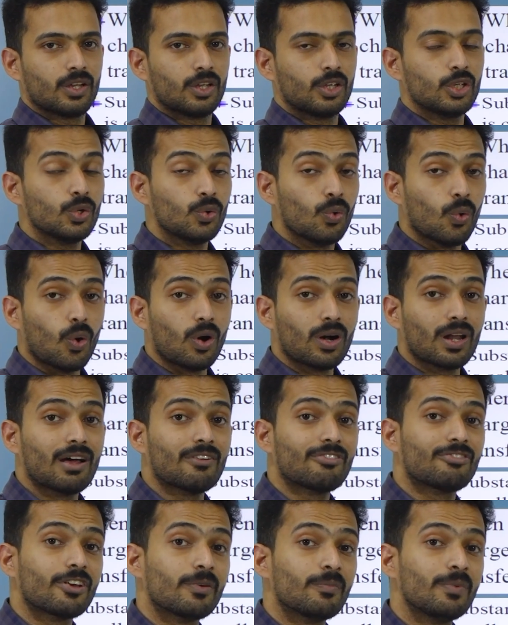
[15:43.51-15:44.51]
You all are
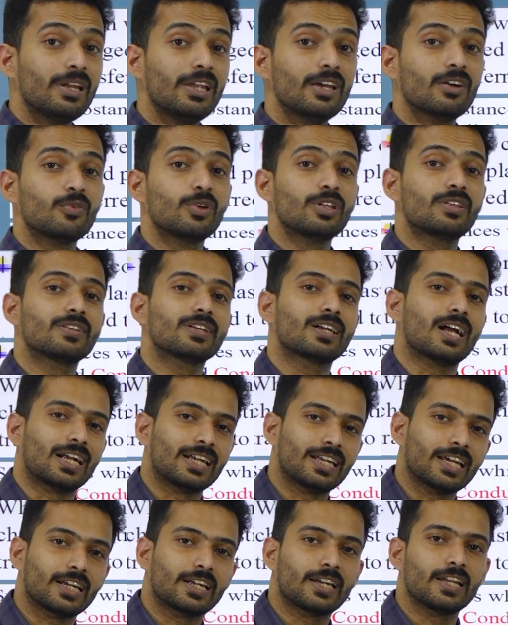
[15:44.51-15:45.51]
familiar with
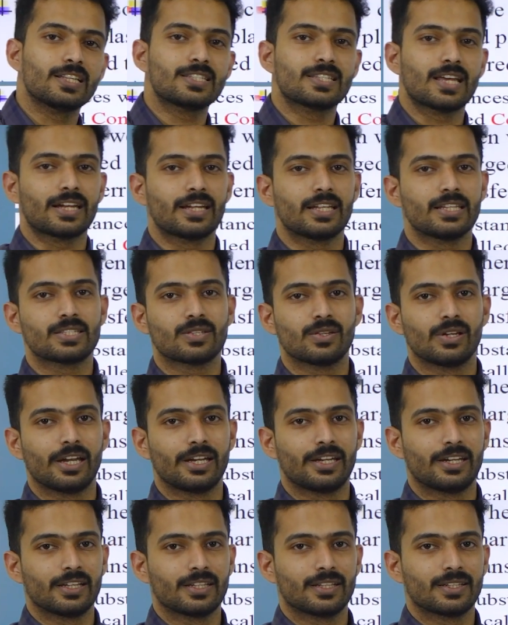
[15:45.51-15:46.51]
conductors and
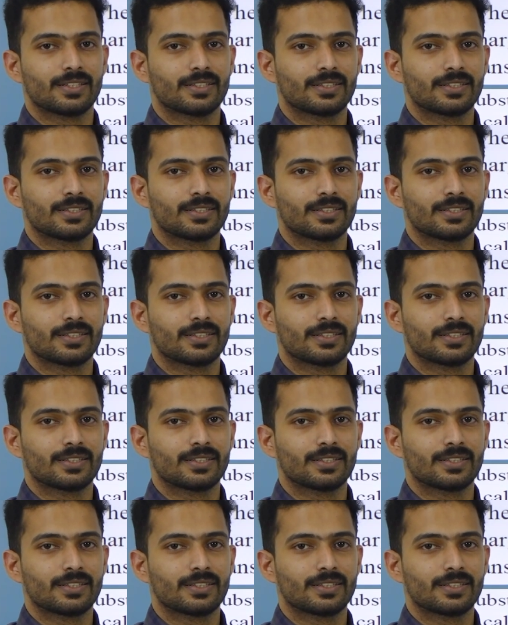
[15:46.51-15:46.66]
insulators.